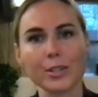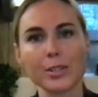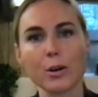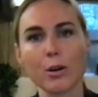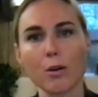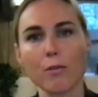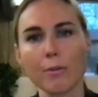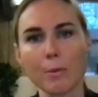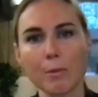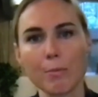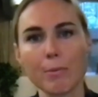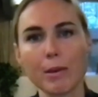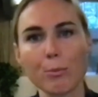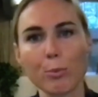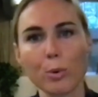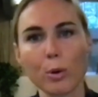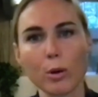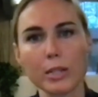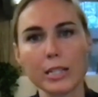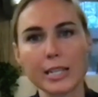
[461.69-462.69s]
So, from the
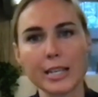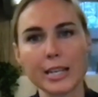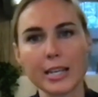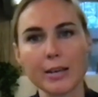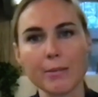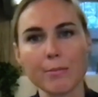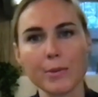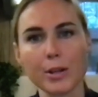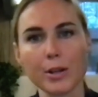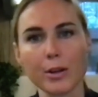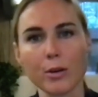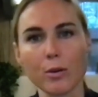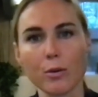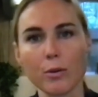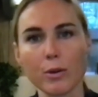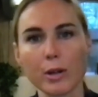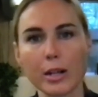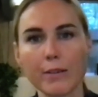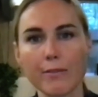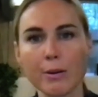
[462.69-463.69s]
people team, you
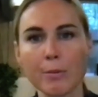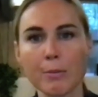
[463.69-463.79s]
know,